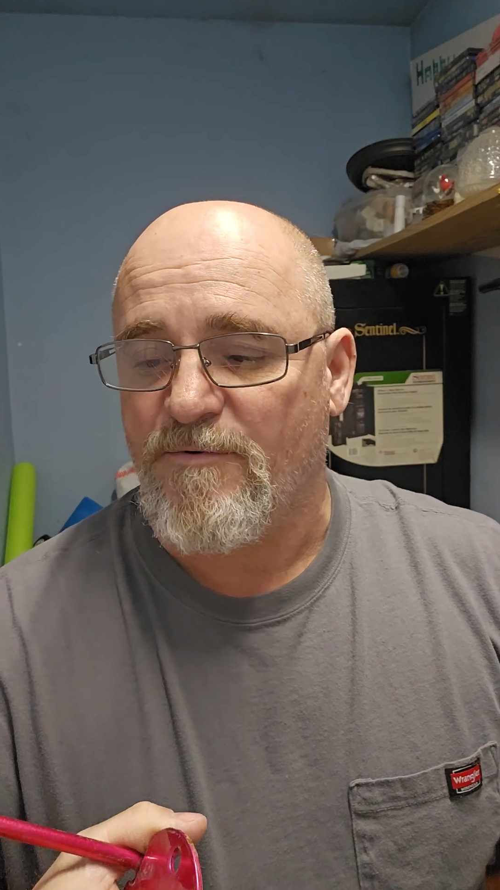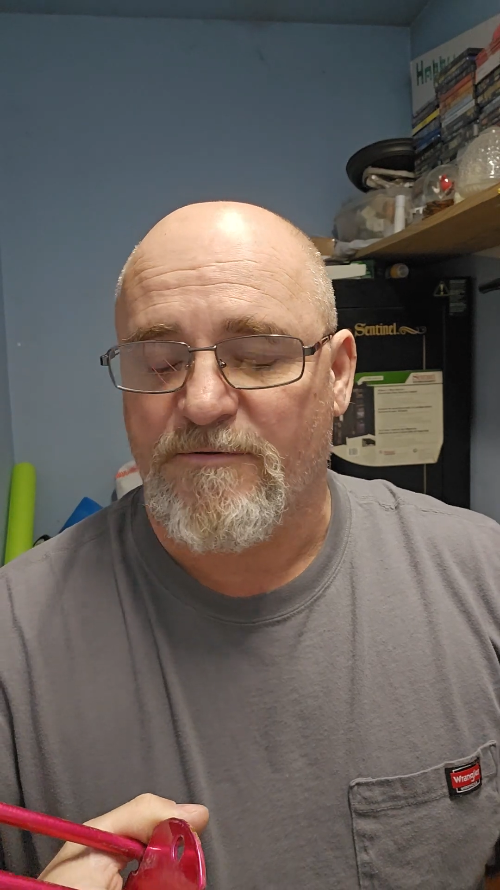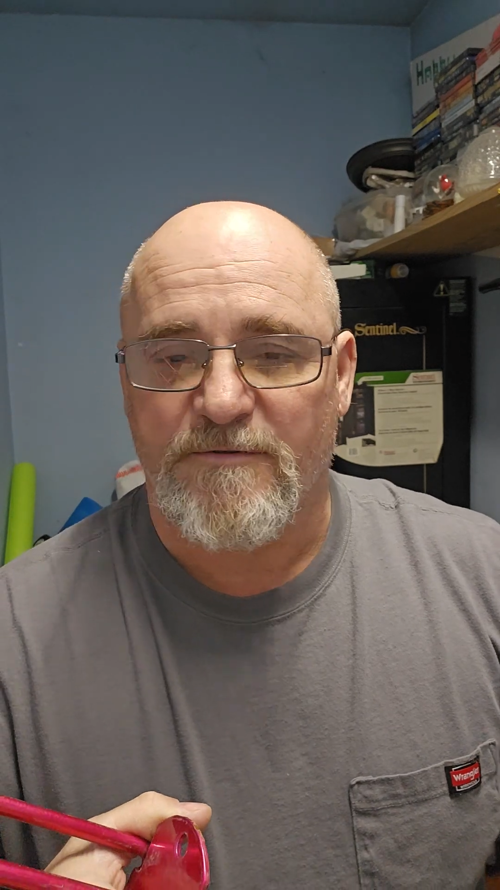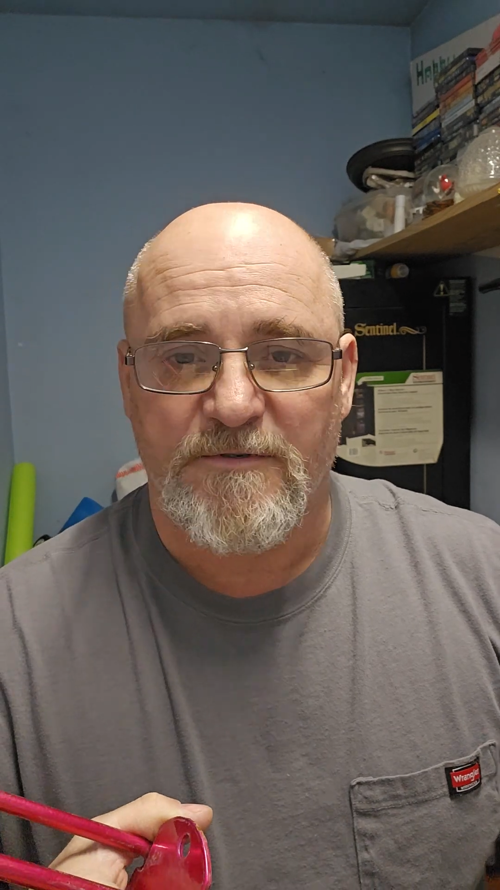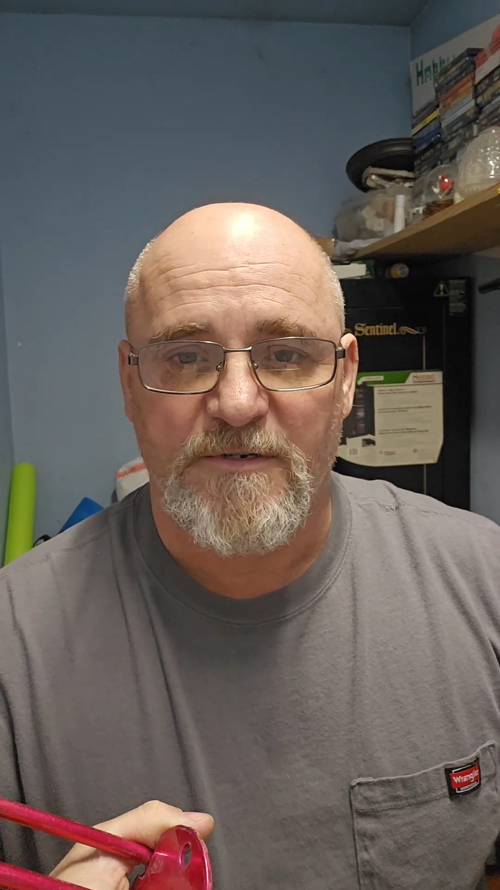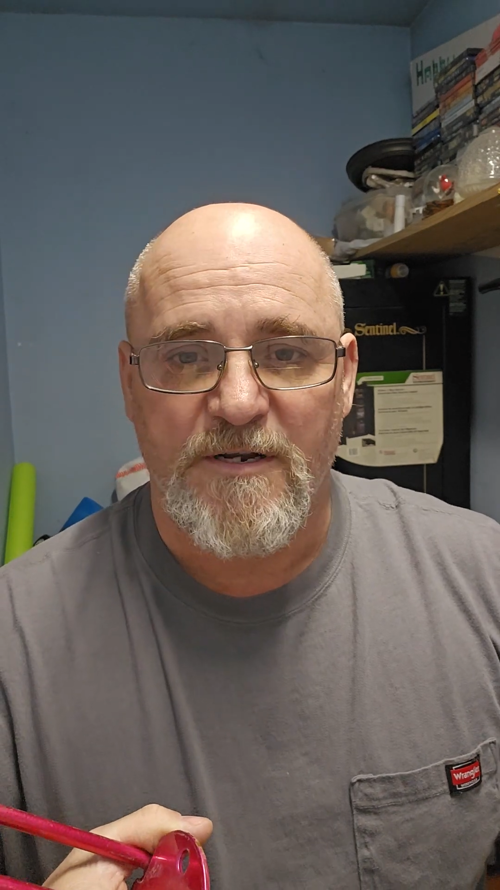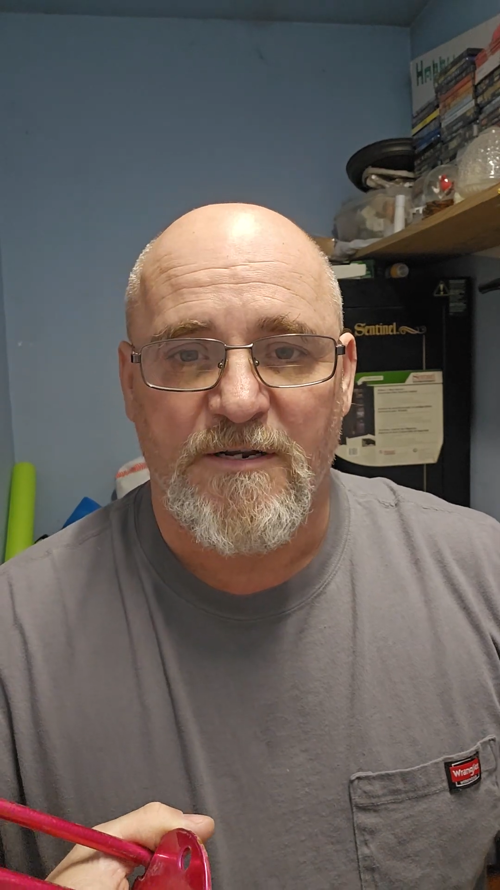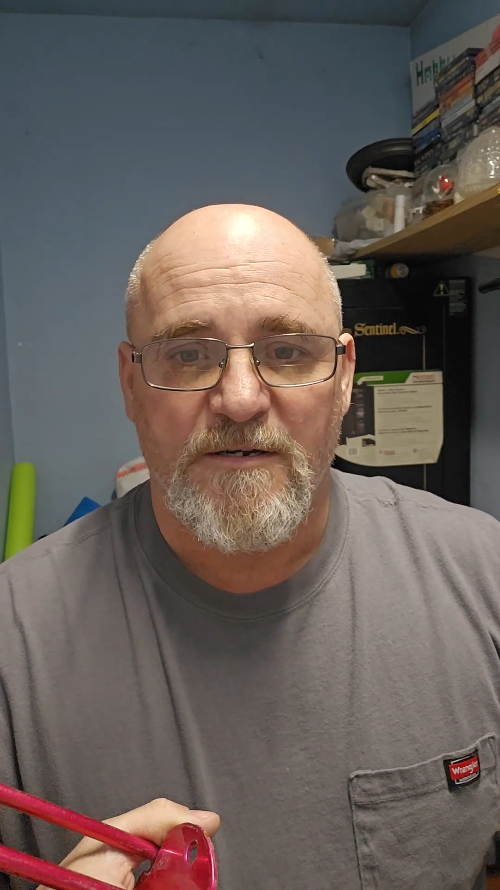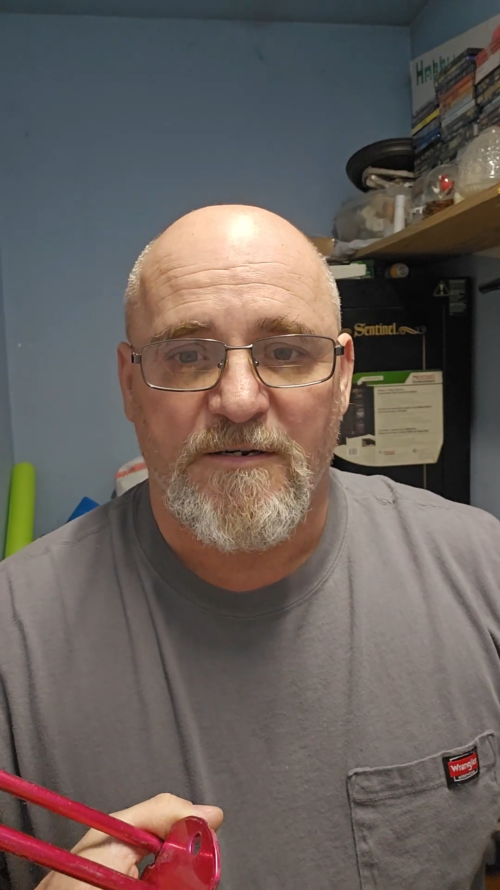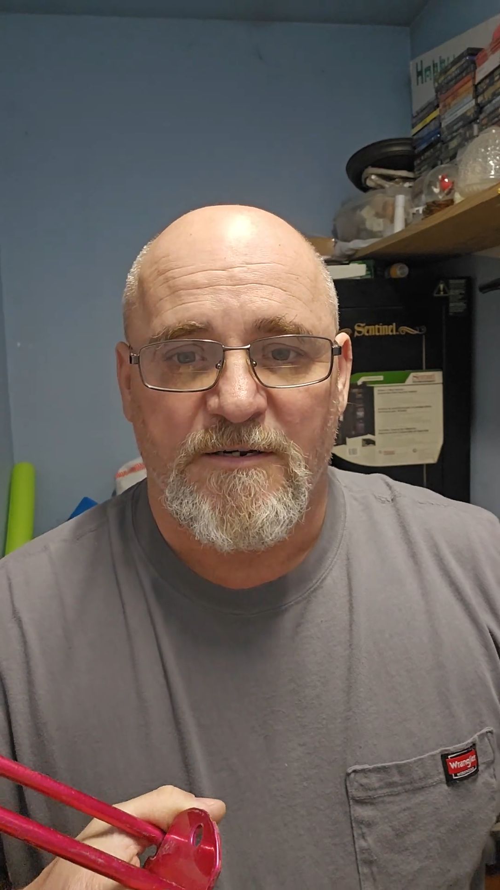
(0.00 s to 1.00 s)
but
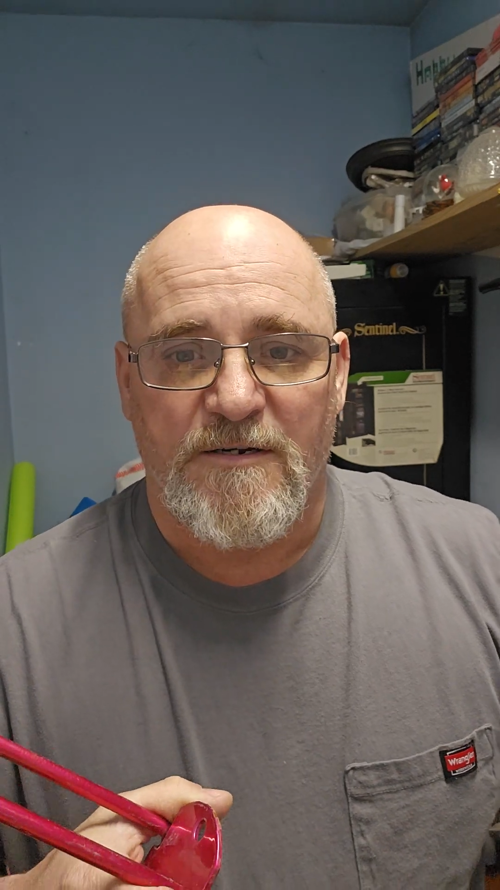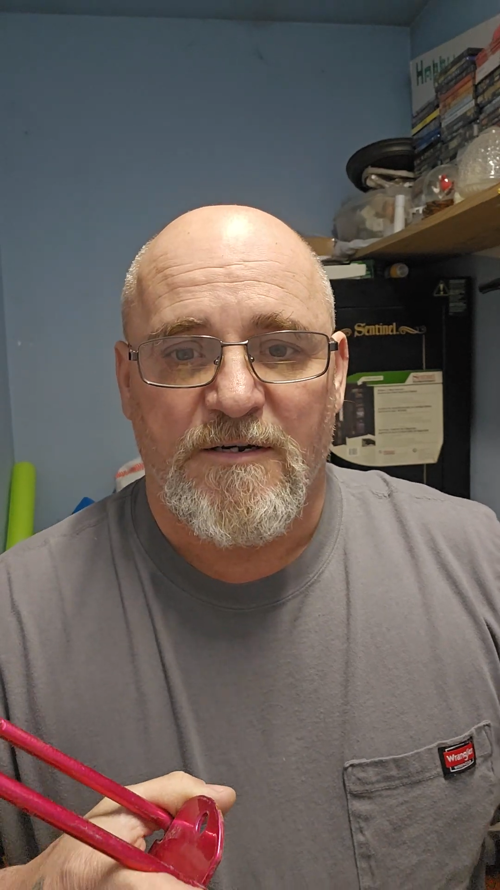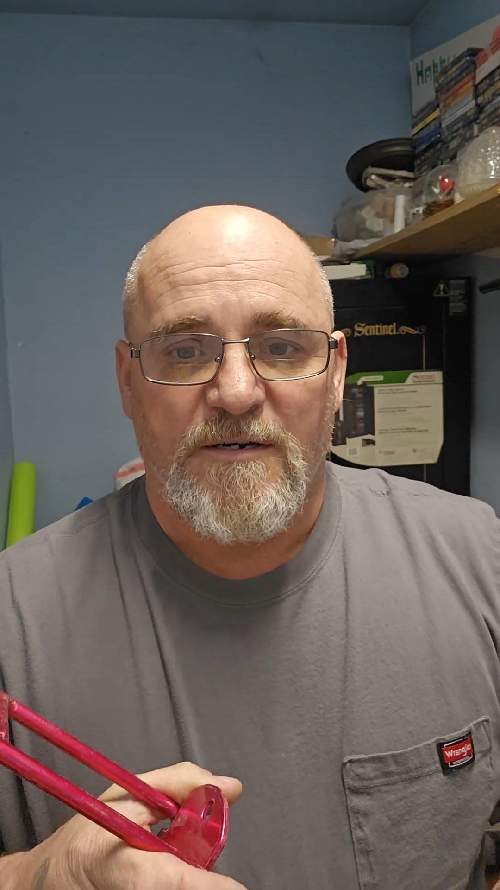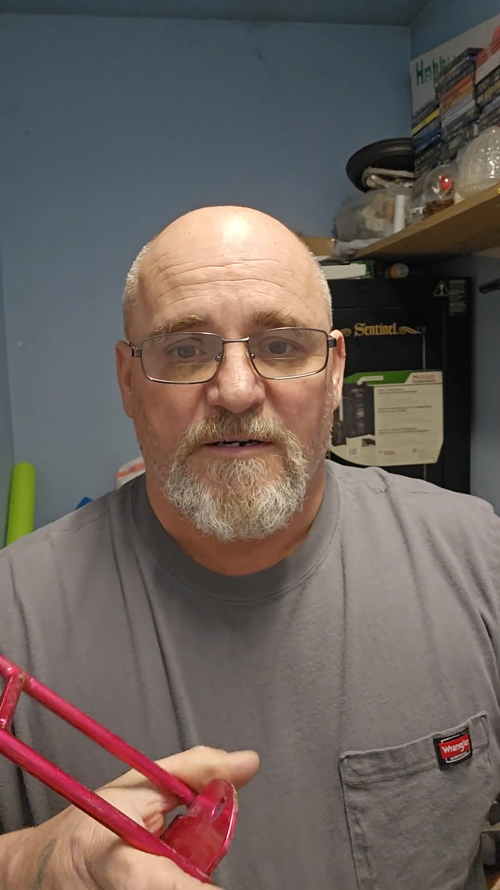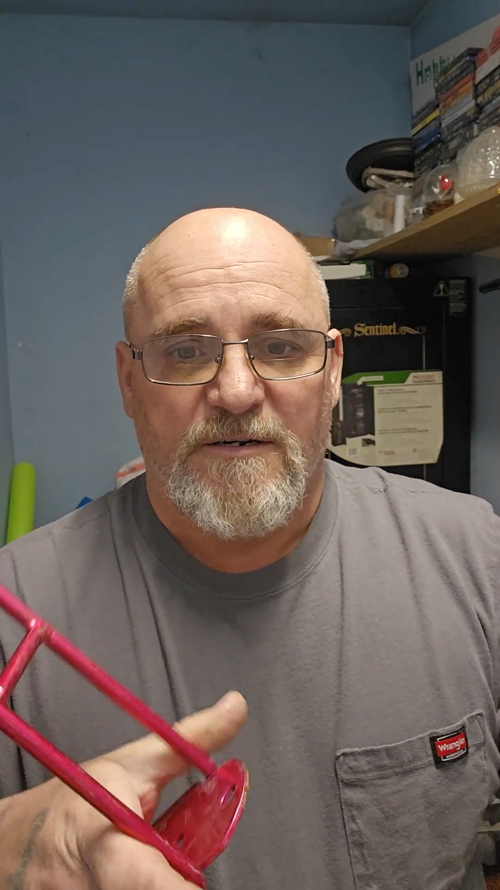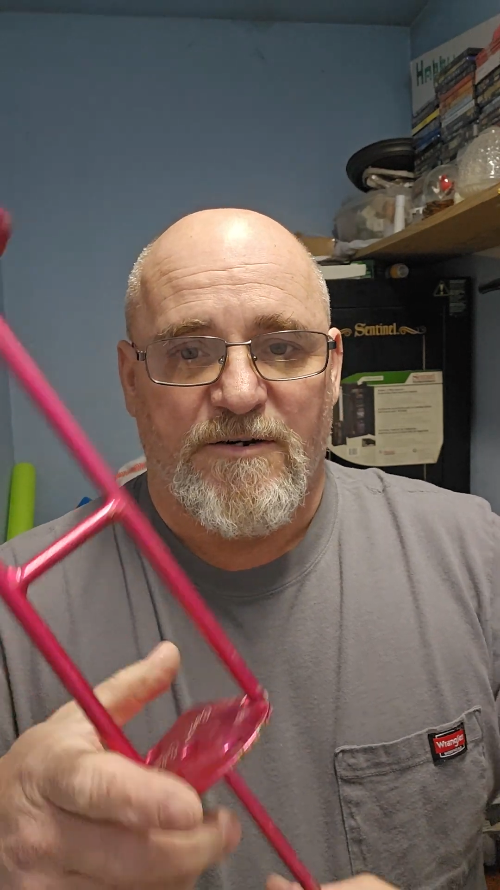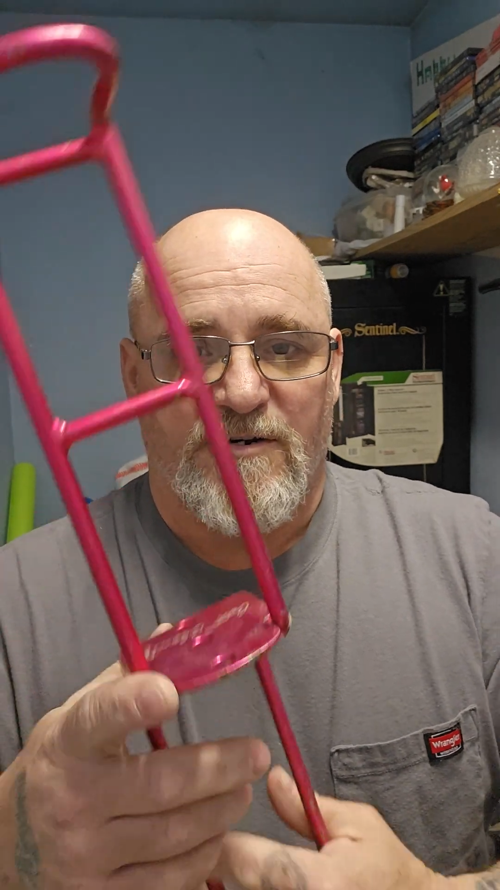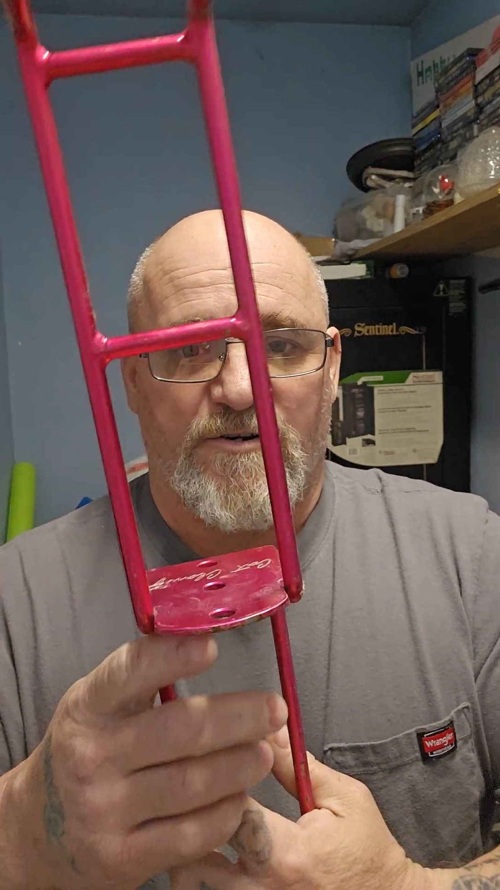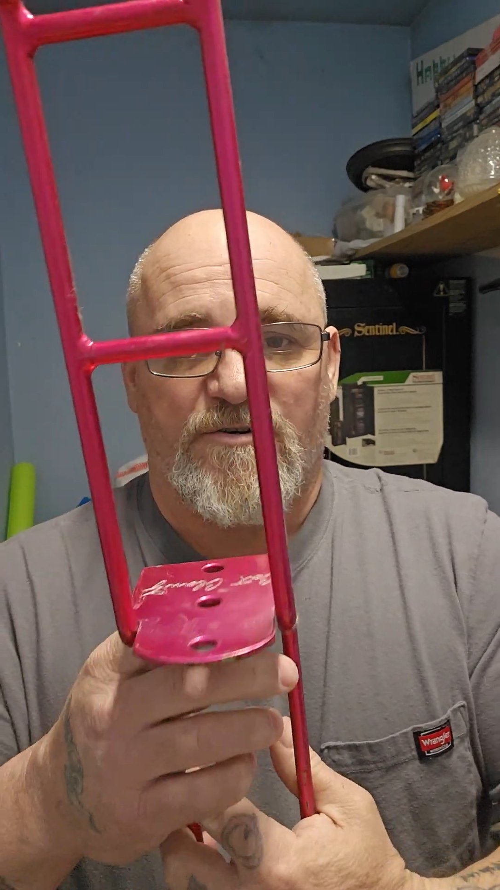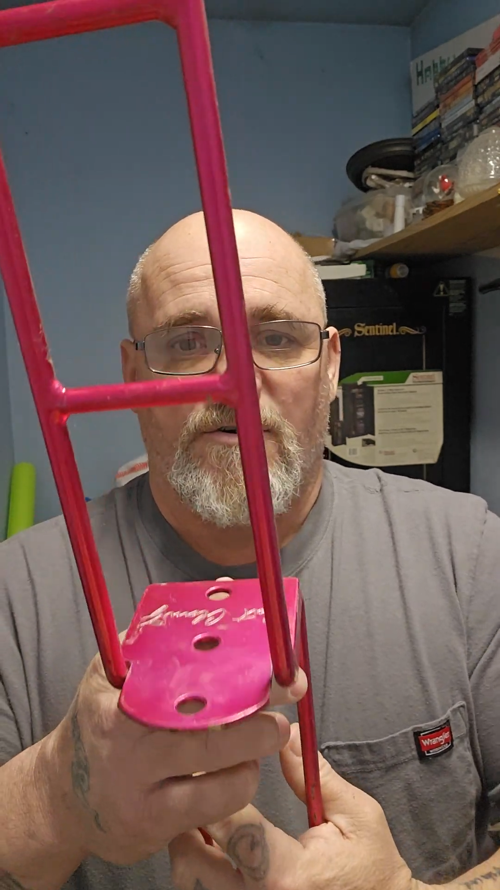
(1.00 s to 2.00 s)
you
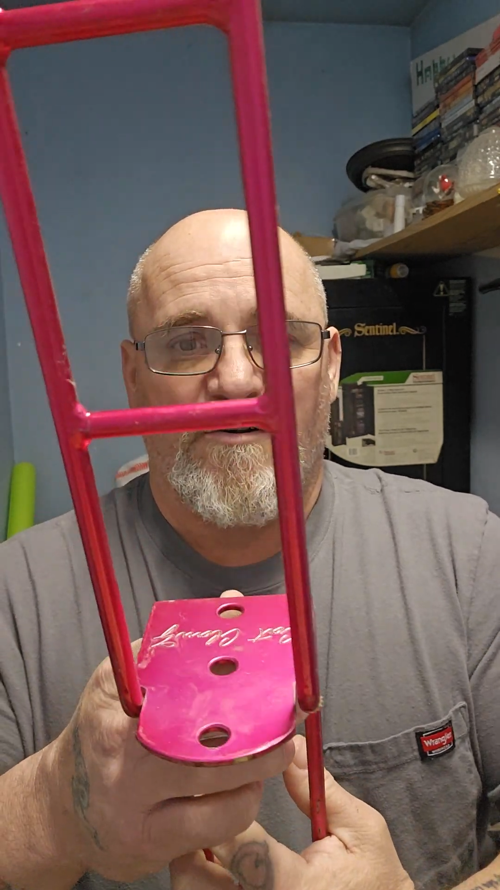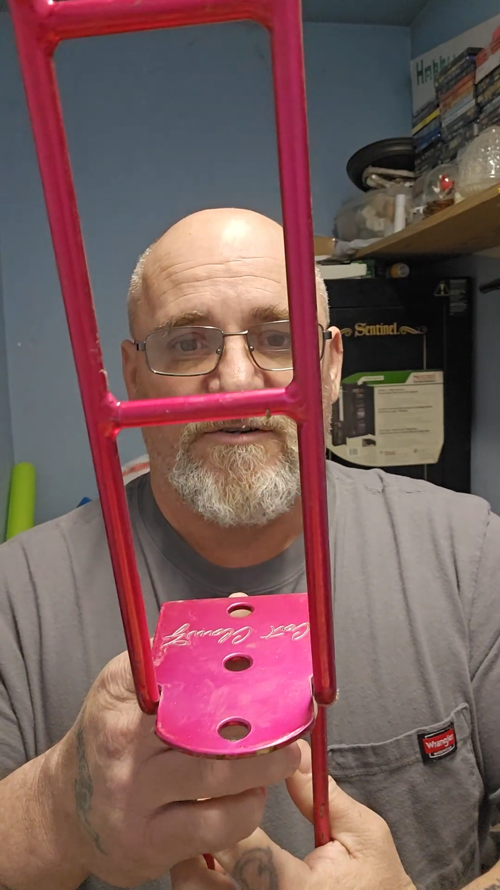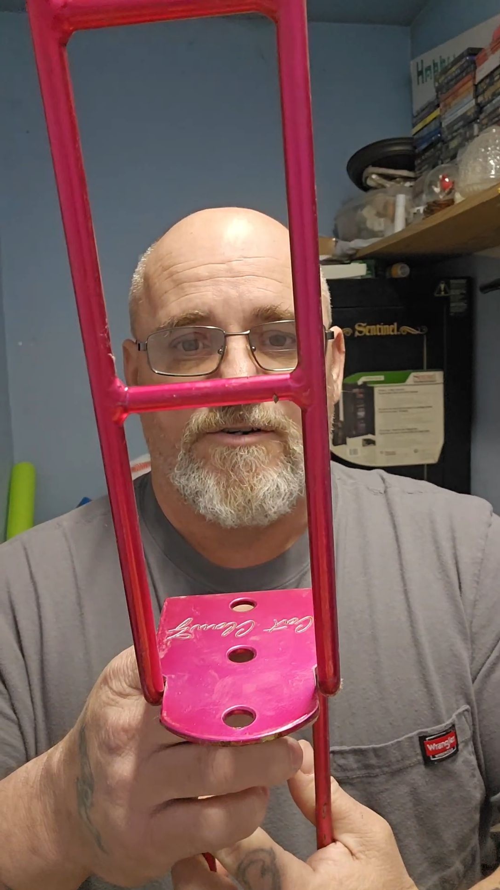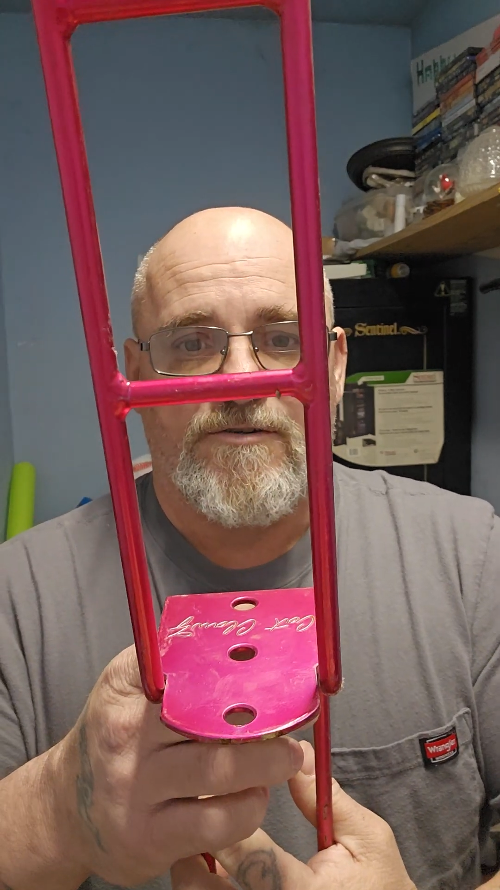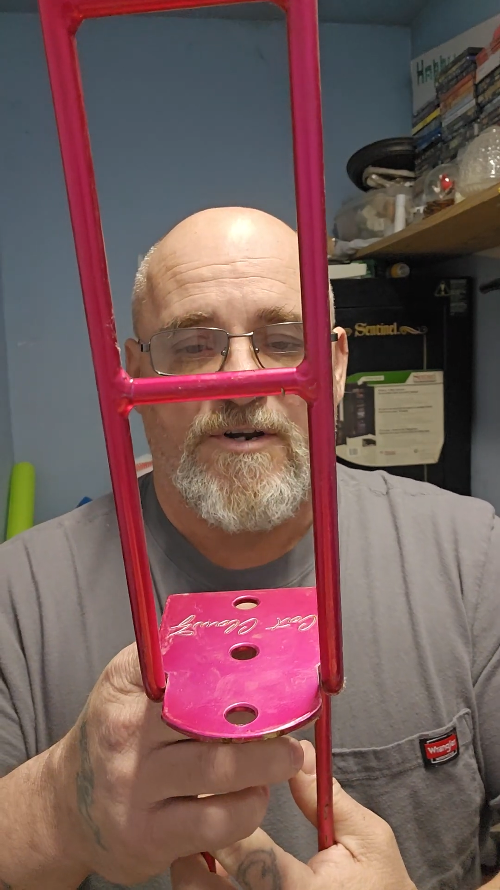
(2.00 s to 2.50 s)
just turn this